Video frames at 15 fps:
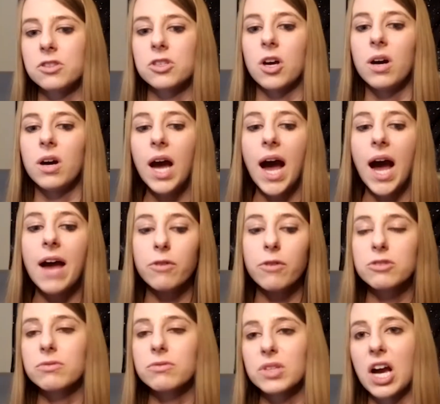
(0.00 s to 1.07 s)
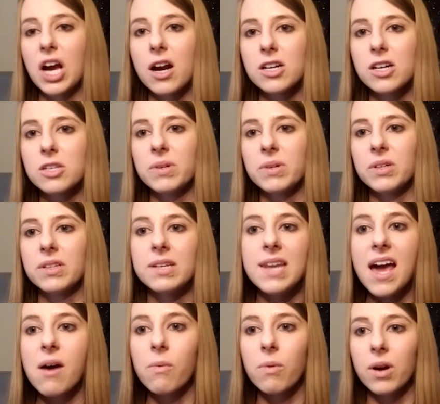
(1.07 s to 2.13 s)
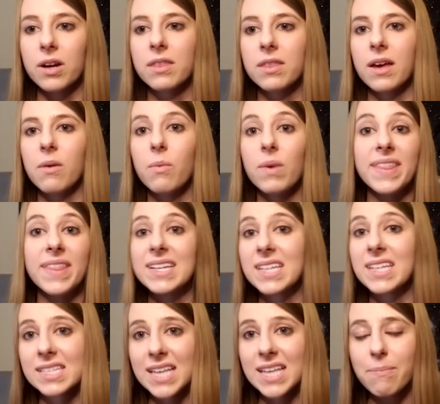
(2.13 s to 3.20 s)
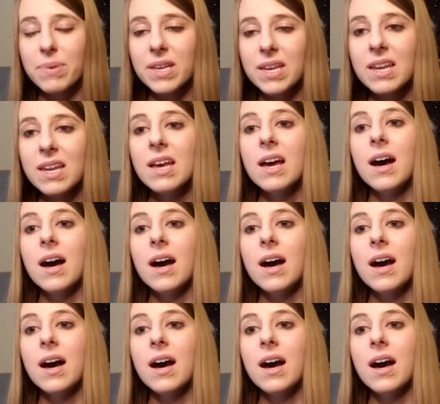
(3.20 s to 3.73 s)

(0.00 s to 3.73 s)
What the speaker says: So I've worked really hard to build a network that when that does happen,